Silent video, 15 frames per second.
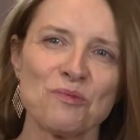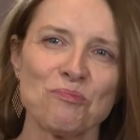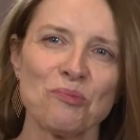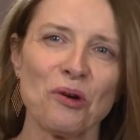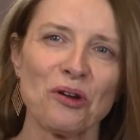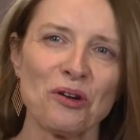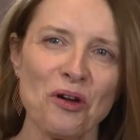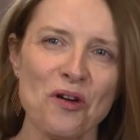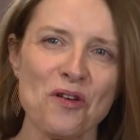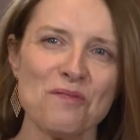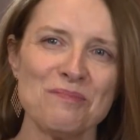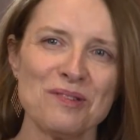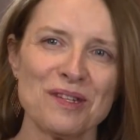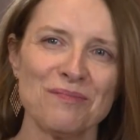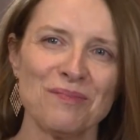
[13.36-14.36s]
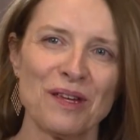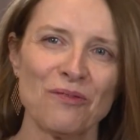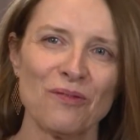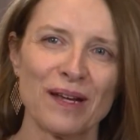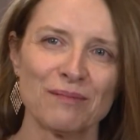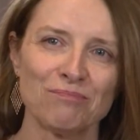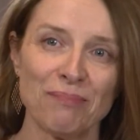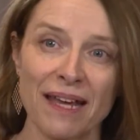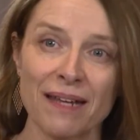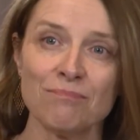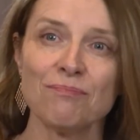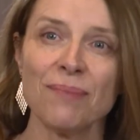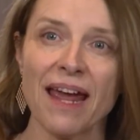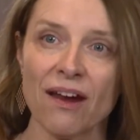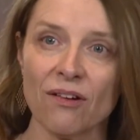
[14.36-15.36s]
brought home to me when
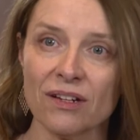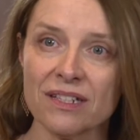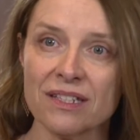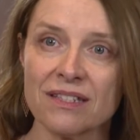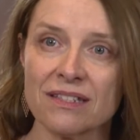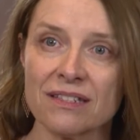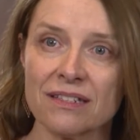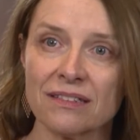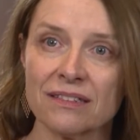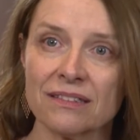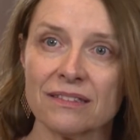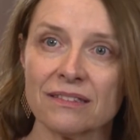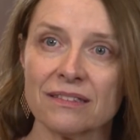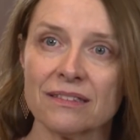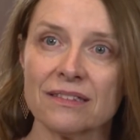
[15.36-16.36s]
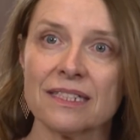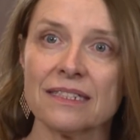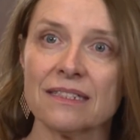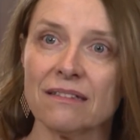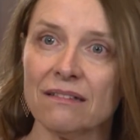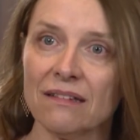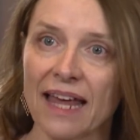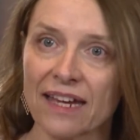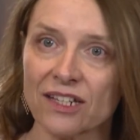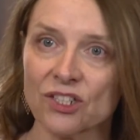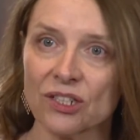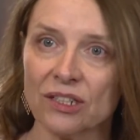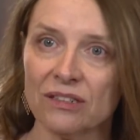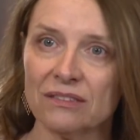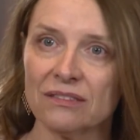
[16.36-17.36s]
Ben Barres did a
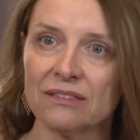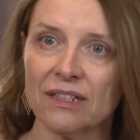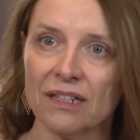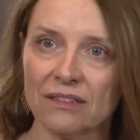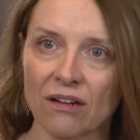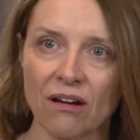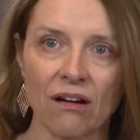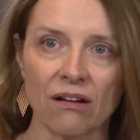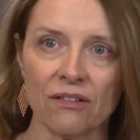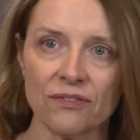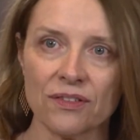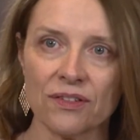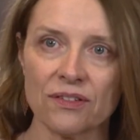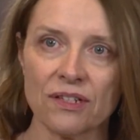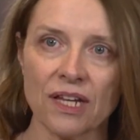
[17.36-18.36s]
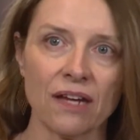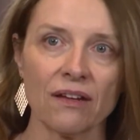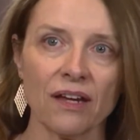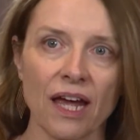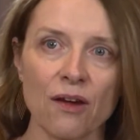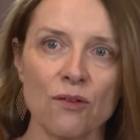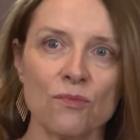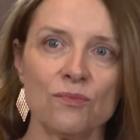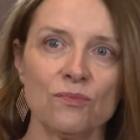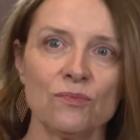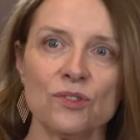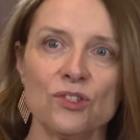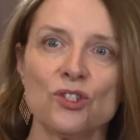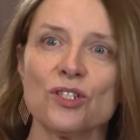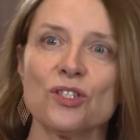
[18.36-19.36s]
lecture at Harvard. I, I
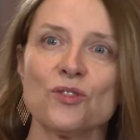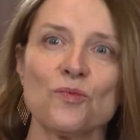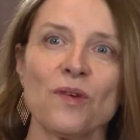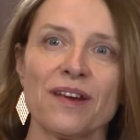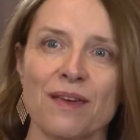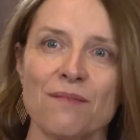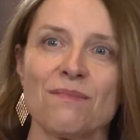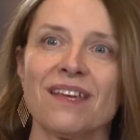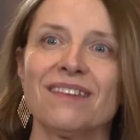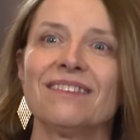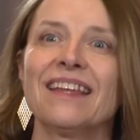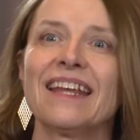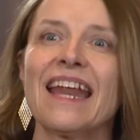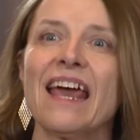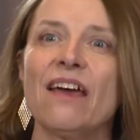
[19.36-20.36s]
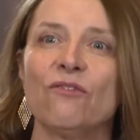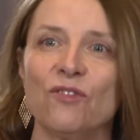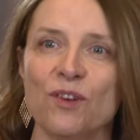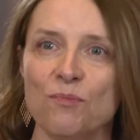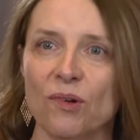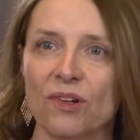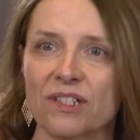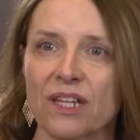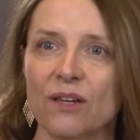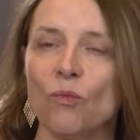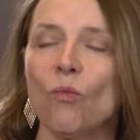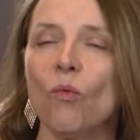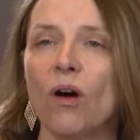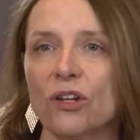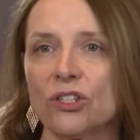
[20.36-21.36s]
would just recommend that everybody
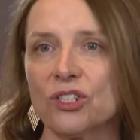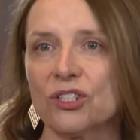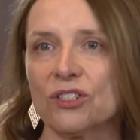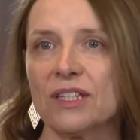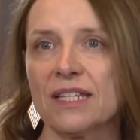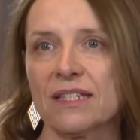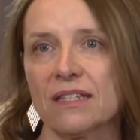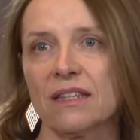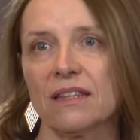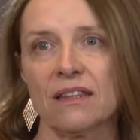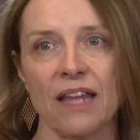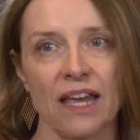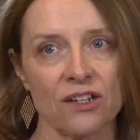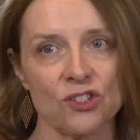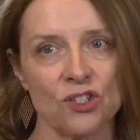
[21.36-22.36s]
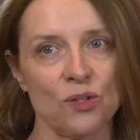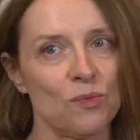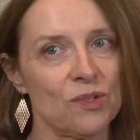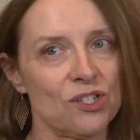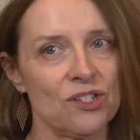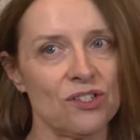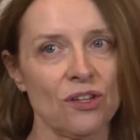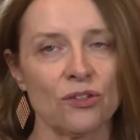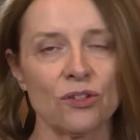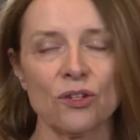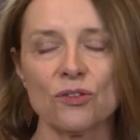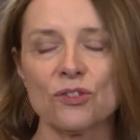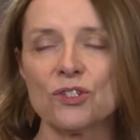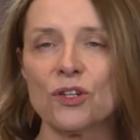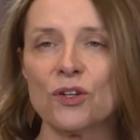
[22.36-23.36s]
watch this lecture, which is on
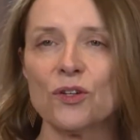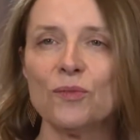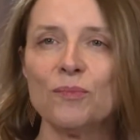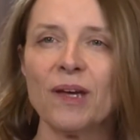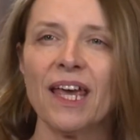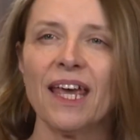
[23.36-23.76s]
YouTube.